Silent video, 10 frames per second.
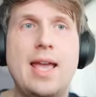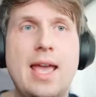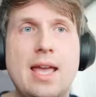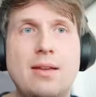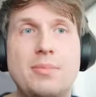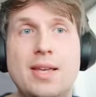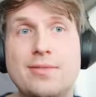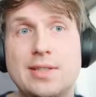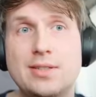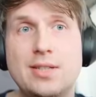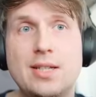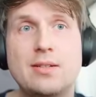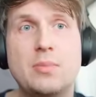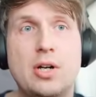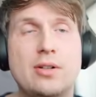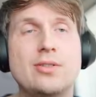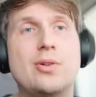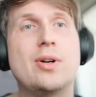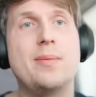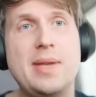a BF16 model
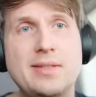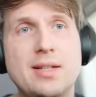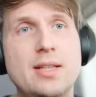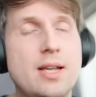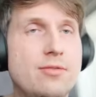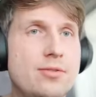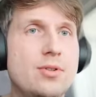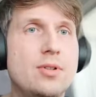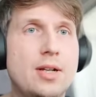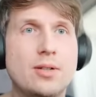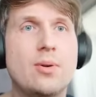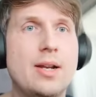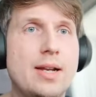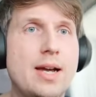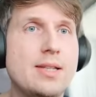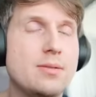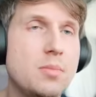or basically a full unquantized